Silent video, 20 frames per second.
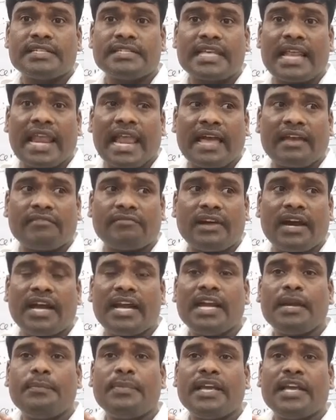Saliva,
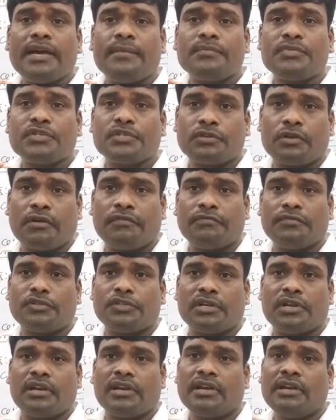it becomes soft
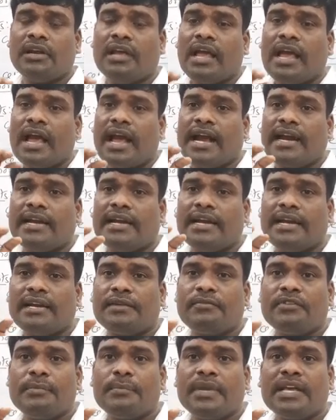children, and
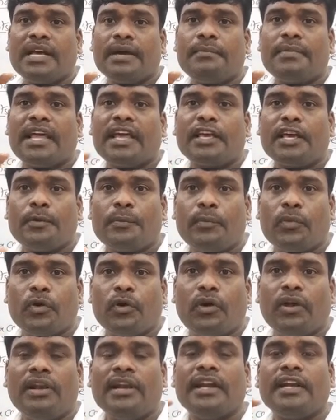it will become like a
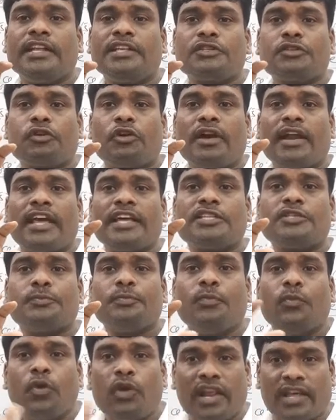ball. It is called as
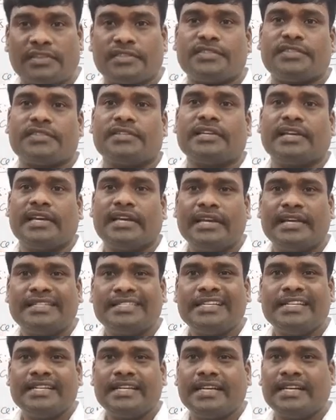bolus,
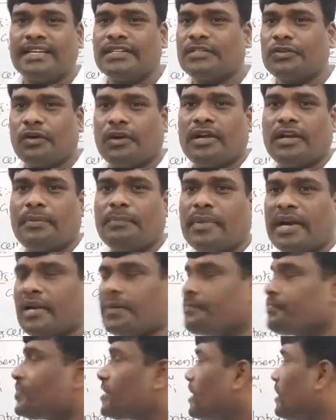isn't it? Solid part.
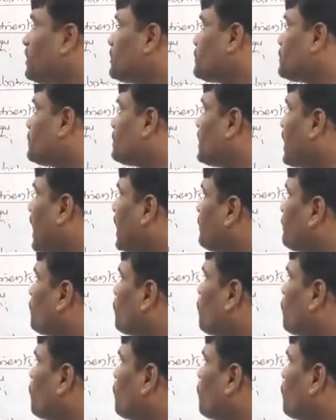So that